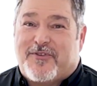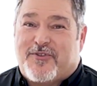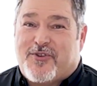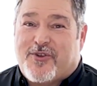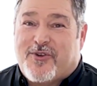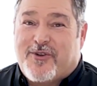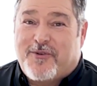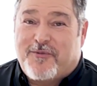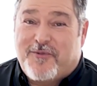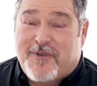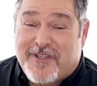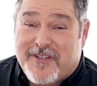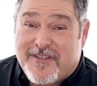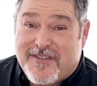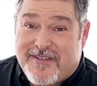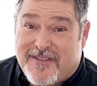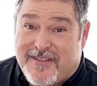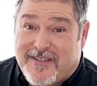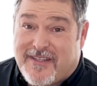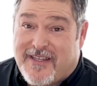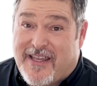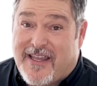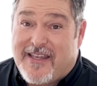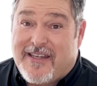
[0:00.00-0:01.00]
joining with us
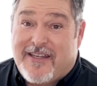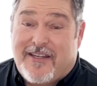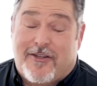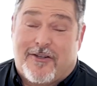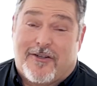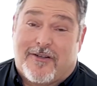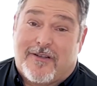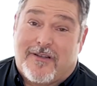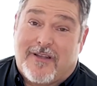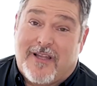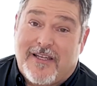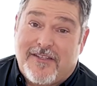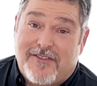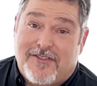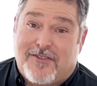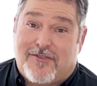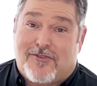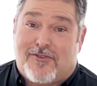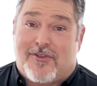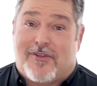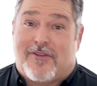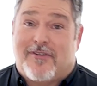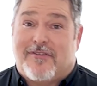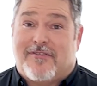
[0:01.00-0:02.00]
today here at Elation
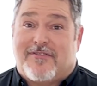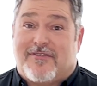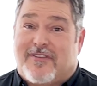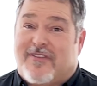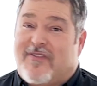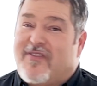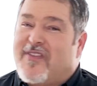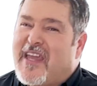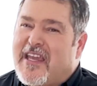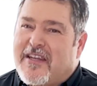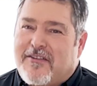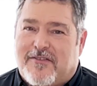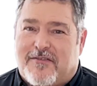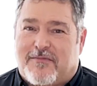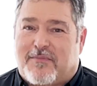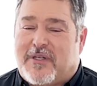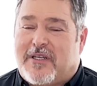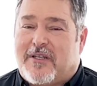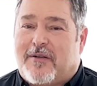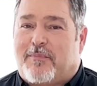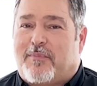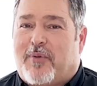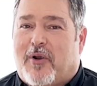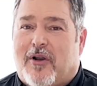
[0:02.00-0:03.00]
Church, and thanks for
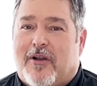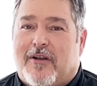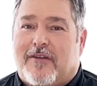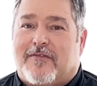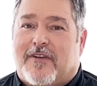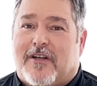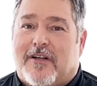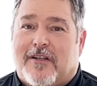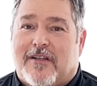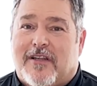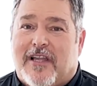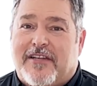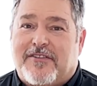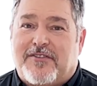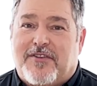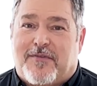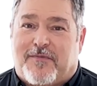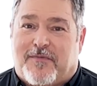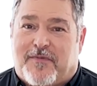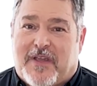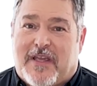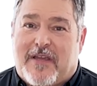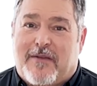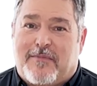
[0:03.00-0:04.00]
being a part of our
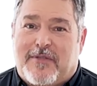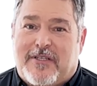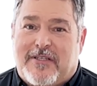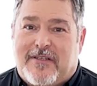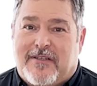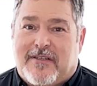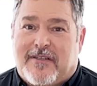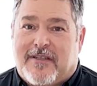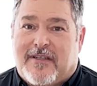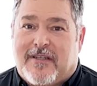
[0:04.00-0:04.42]
Elation family.